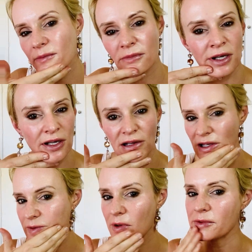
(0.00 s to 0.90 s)

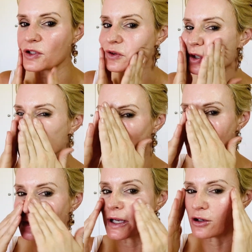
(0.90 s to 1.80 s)
You can probably do 3
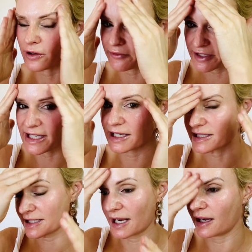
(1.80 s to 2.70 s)
times a week or every
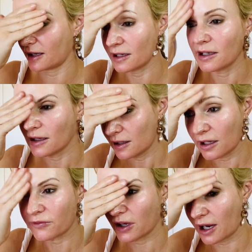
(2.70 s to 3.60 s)
second day
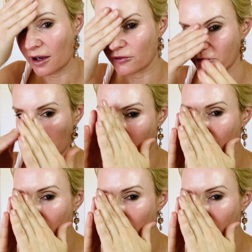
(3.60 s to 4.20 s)
if you have